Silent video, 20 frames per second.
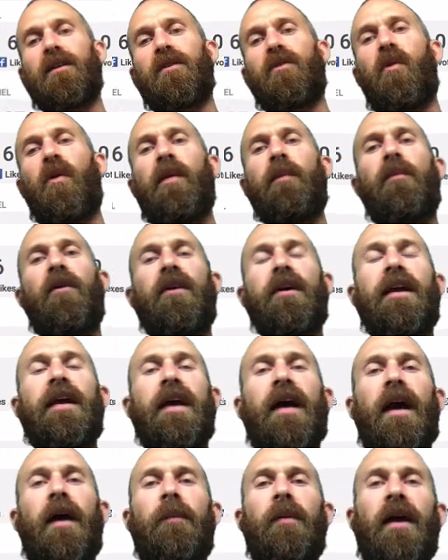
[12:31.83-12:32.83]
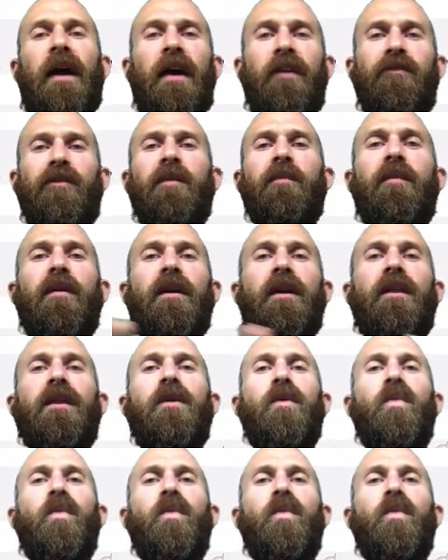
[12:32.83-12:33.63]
CoinMarketCap every month,